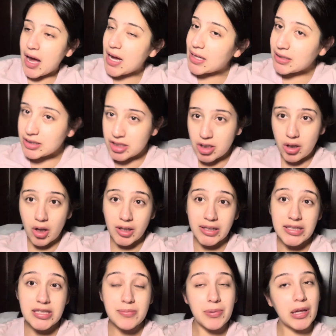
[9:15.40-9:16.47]
As long
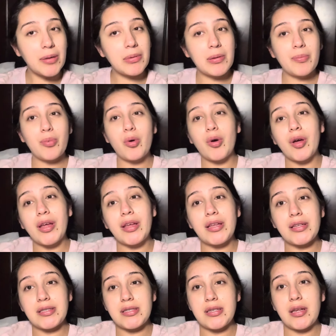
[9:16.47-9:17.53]
as baby boy
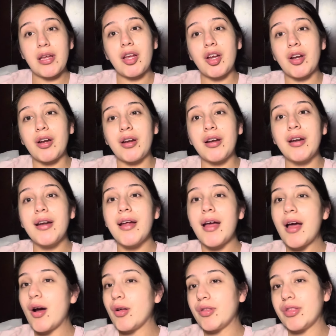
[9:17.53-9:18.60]
is here,
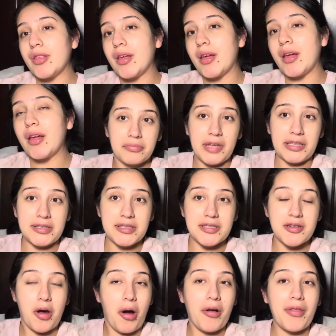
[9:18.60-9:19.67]
healthy, that's
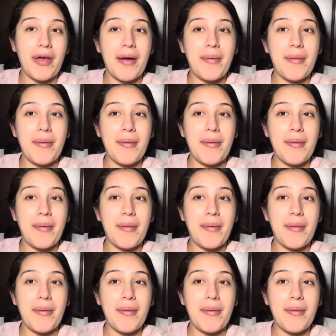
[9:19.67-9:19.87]
all that